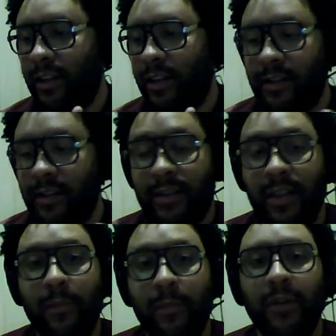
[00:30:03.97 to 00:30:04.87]

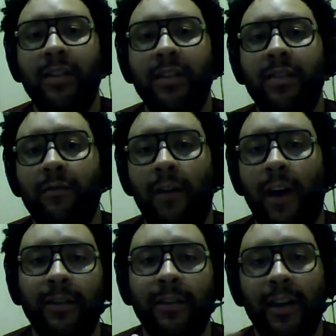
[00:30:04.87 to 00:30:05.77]
stepping into
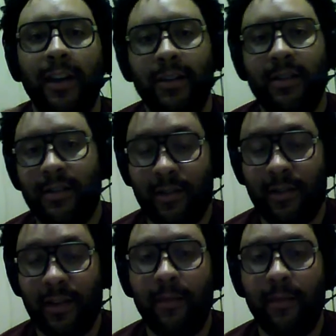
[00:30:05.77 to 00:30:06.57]
our next step,